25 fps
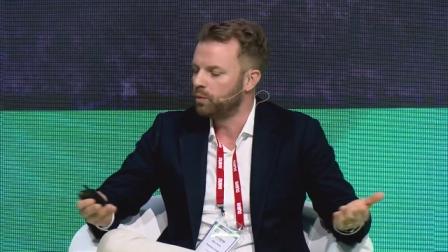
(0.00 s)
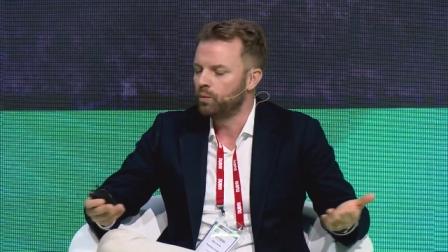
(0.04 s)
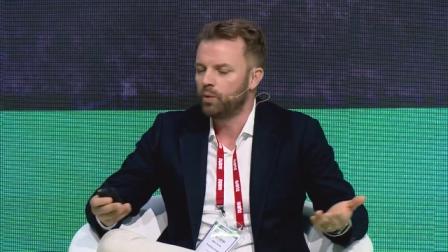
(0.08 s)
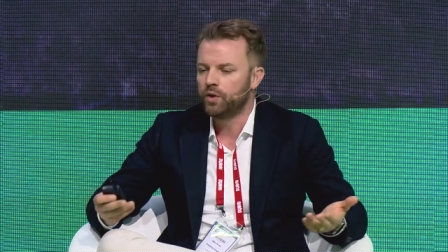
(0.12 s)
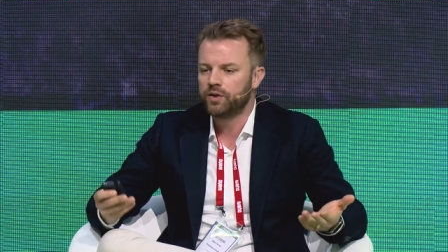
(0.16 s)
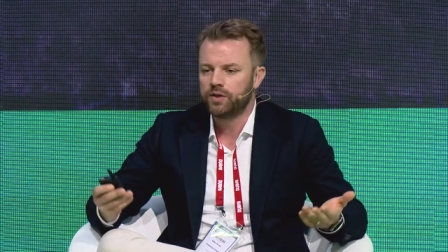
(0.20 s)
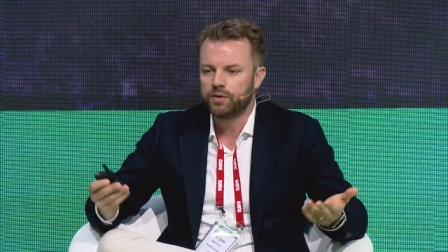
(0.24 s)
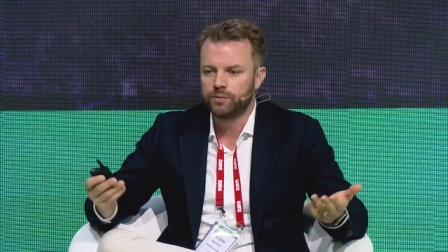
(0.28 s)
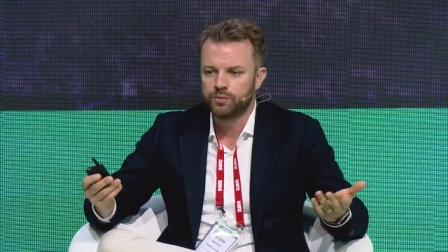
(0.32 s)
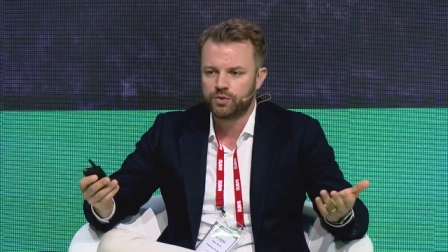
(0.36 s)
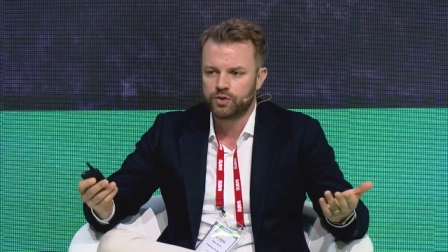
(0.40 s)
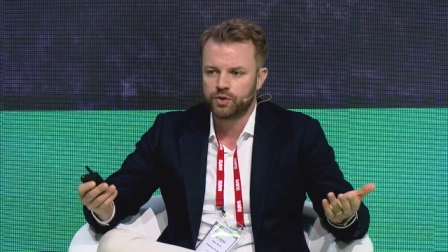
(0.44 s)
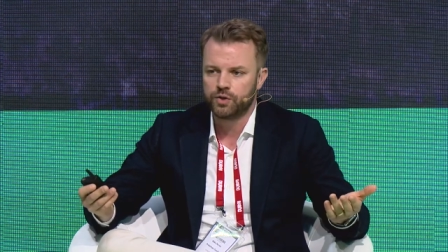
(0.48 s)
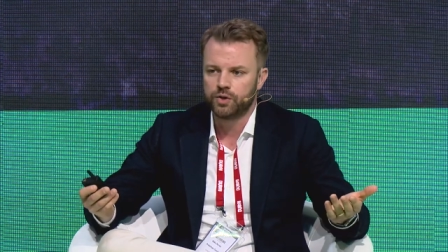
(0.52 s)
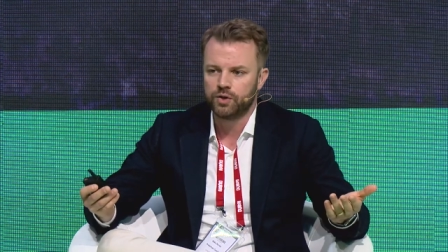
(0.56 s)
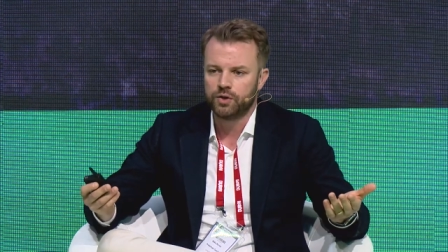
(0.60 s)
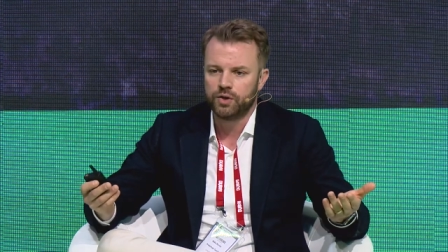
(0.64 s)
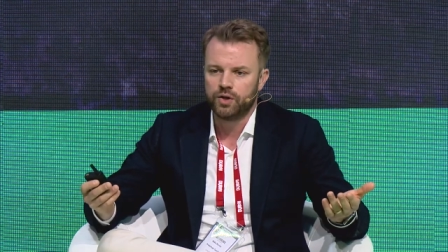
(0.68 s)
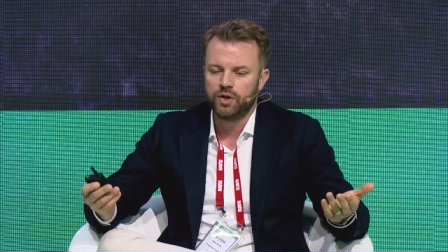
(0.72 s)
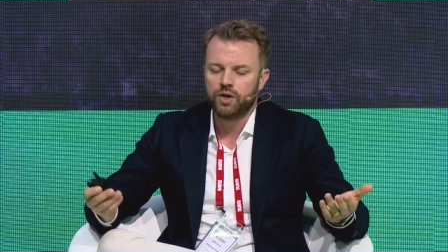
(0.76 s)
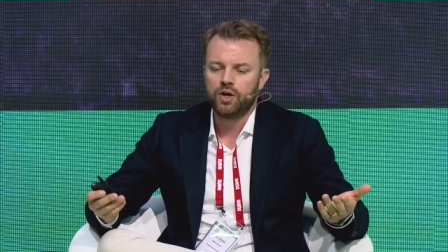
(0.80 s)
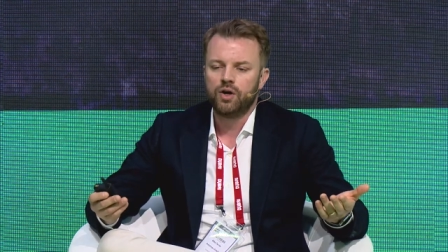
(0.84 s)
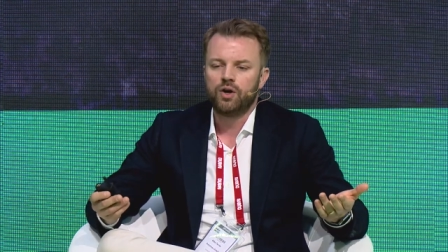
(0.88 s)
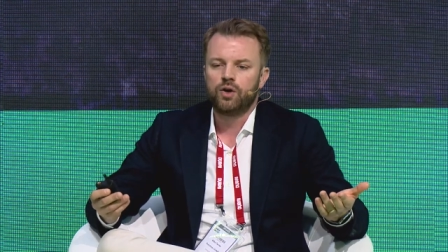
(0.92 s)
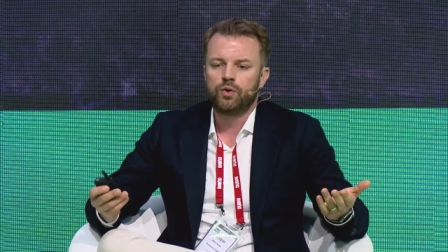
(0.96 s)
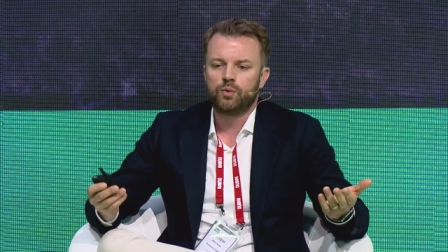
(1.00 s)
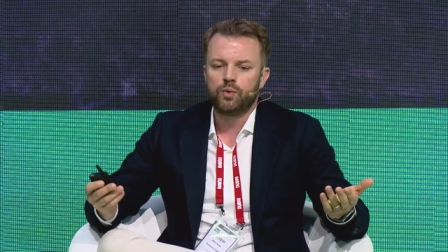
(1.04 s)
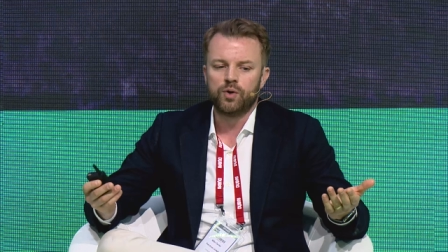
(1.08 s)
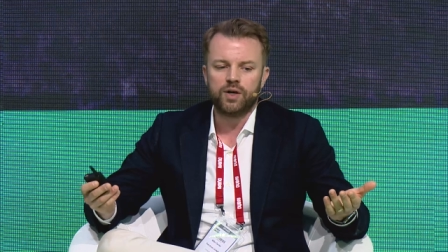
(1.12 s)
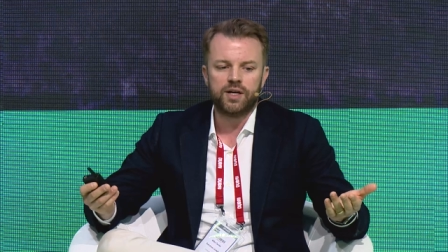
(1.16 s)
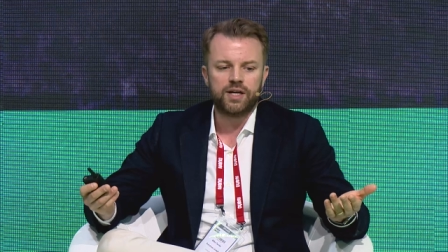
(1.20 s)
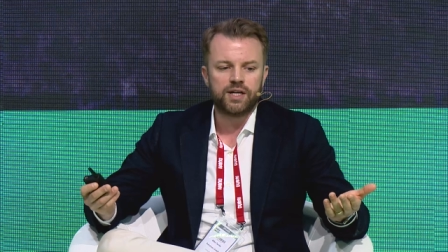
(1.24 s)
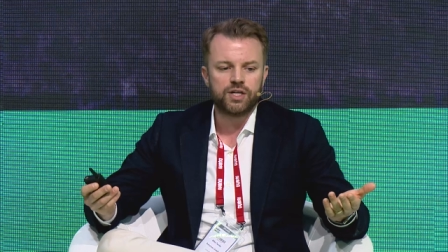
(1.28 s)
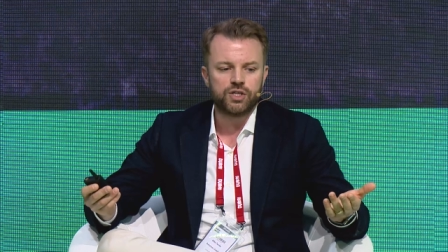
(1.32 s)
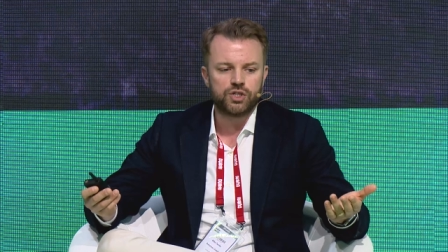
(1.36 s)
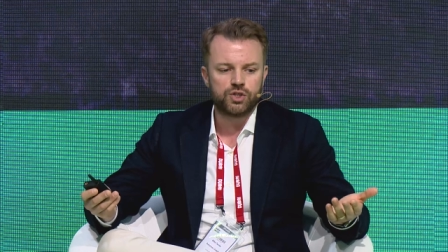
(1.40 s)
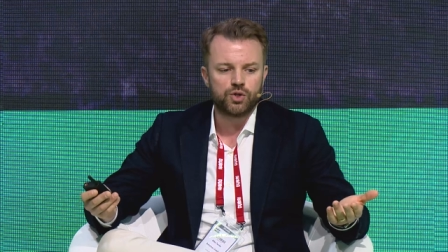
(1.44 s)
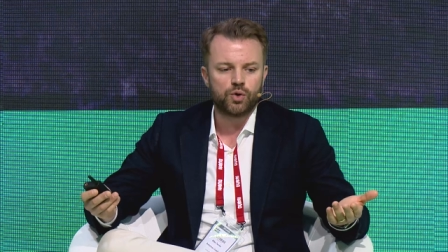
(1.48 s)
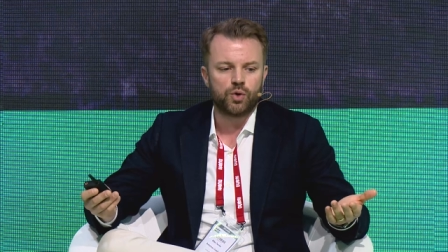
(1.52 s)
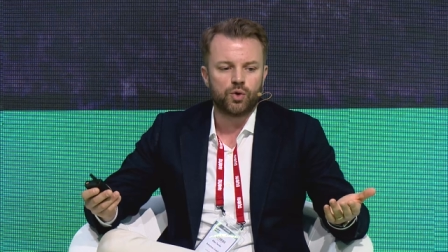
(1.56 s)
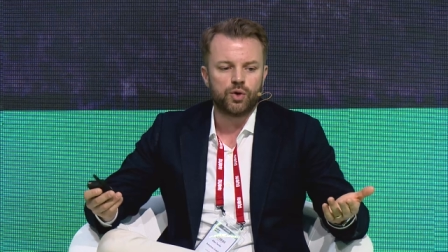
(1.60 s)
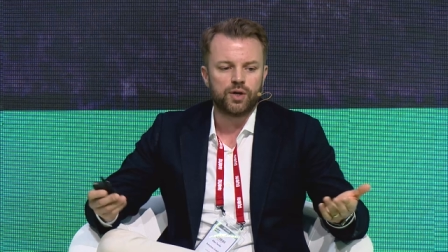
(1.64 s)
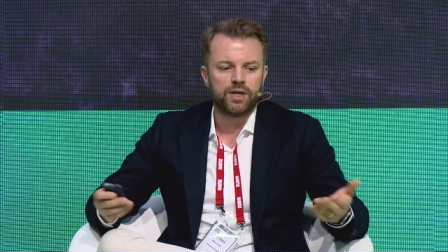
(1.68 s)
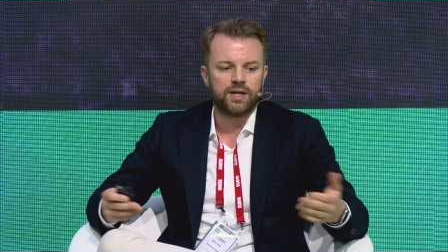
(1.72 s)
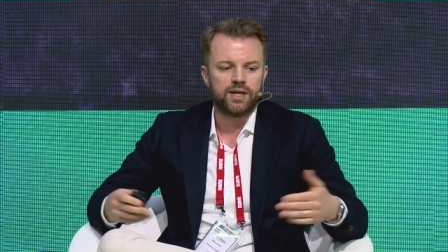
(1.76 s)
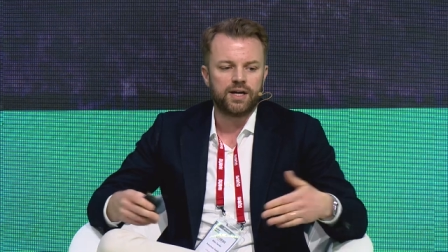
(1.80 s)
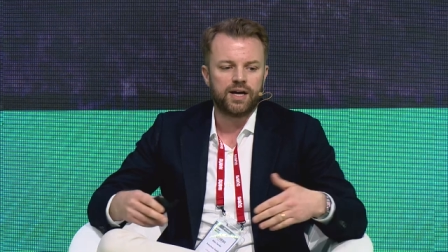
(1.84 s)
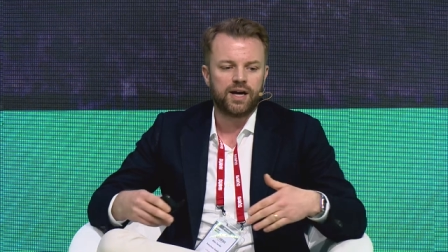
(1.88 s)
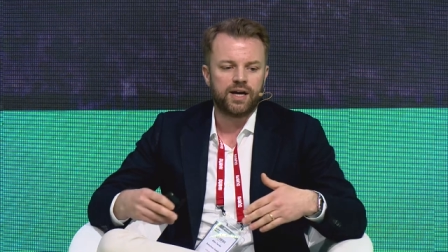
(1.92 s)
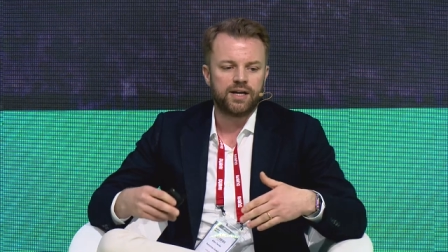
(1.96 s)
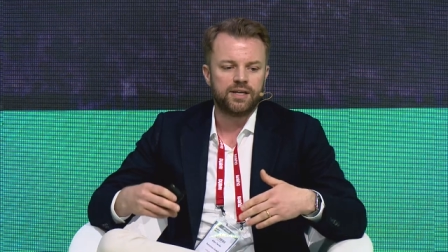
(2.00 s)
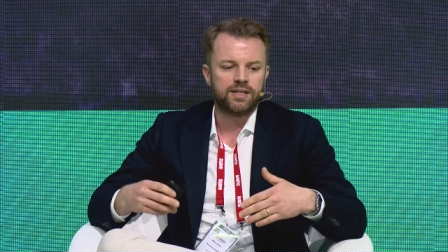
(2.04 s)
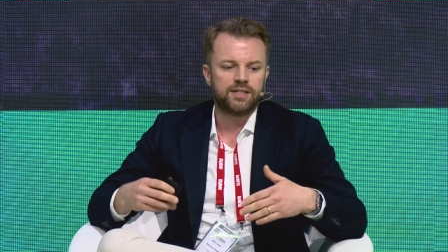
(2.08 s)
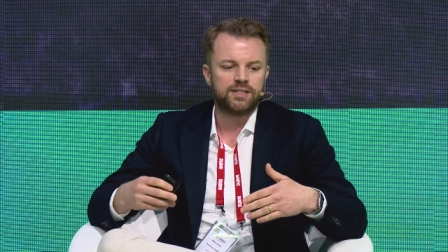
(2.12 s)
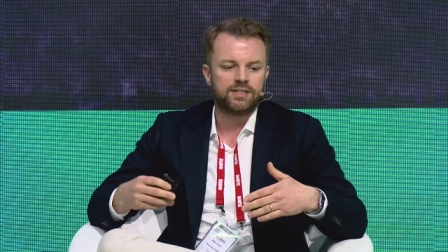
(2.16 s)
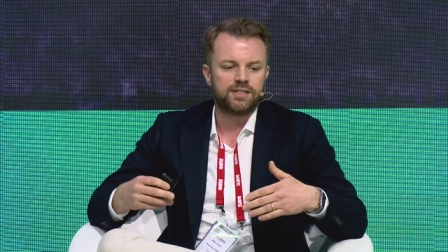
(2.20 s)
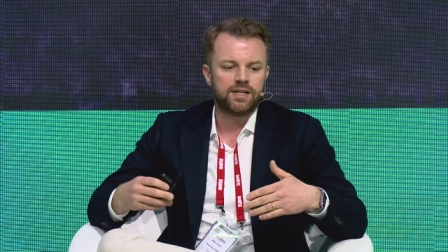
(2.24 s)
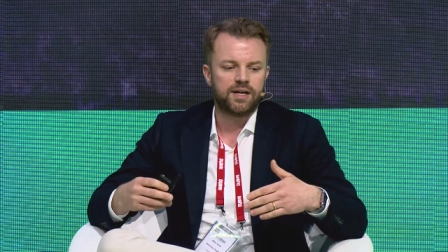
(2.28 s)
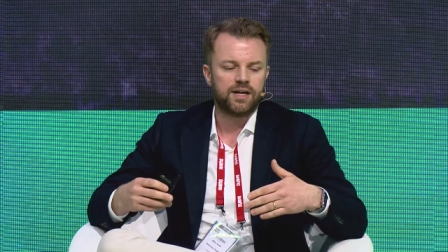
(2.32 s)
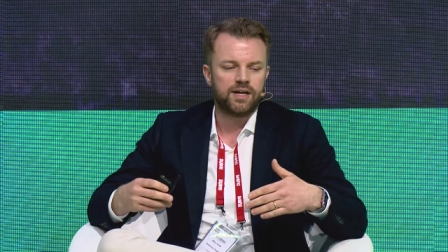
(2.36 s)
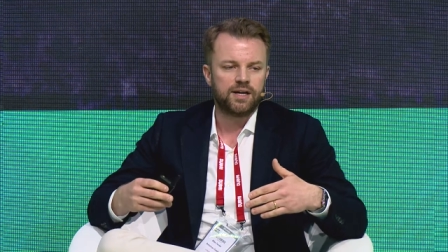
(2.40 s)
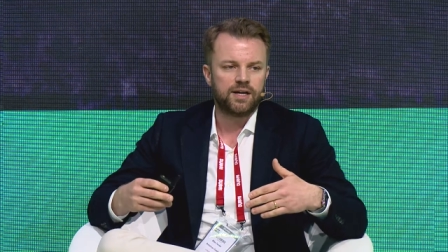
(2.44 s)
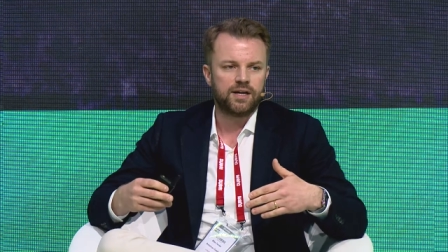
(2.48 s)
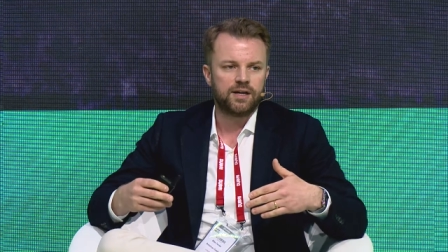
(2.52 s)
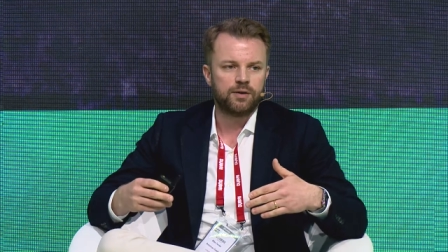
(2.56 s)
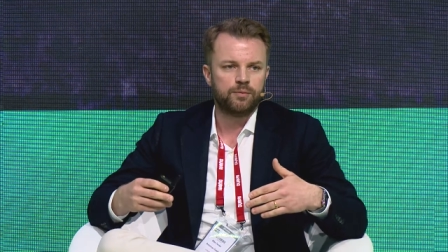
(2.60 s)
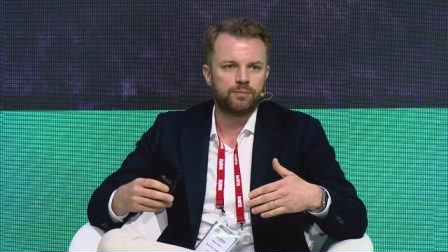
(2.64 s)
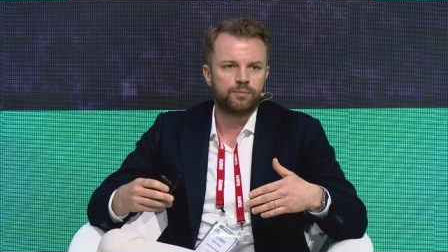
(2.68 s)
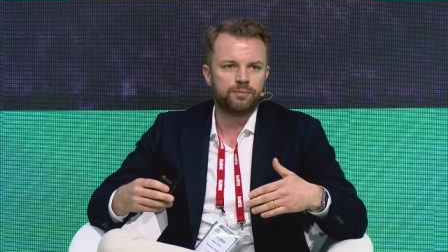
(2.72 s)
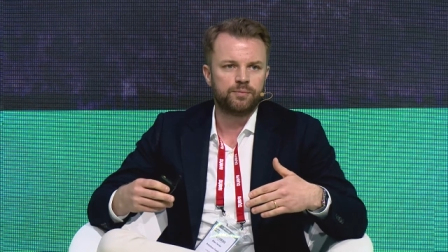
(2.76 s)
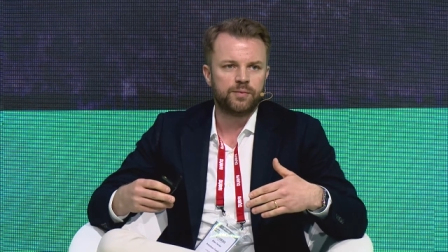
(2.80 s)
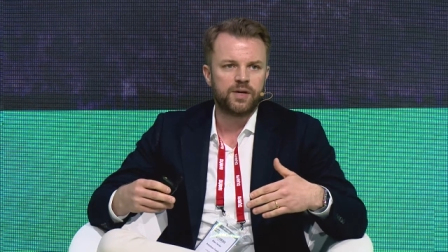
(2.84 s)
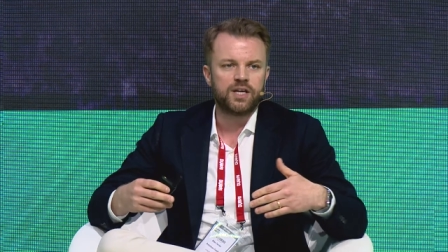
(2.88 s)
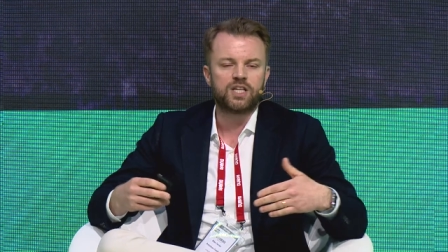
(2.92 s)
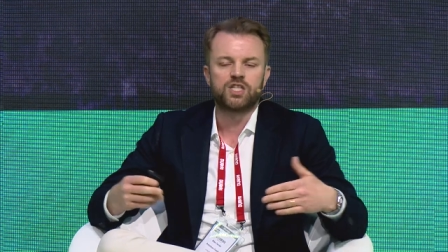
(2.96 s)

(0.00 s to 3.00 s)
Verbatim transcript: We want them to really enjoy and um,